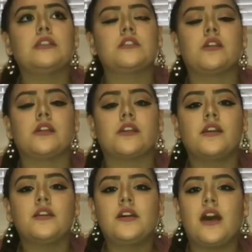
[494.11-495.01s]
And so, like,
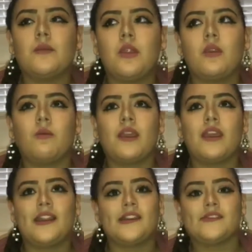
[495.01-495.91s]
I'm not
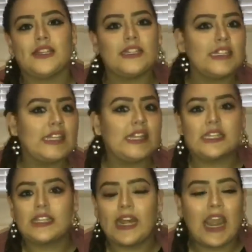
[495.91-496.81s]
aware of, like,
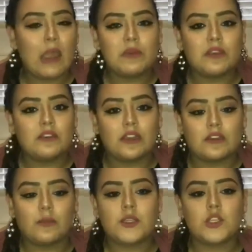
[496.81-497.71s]
anything that happened, like,
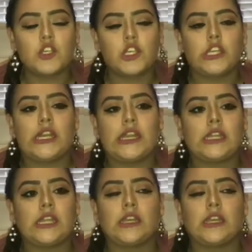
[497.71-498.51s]
during my surgery or anything.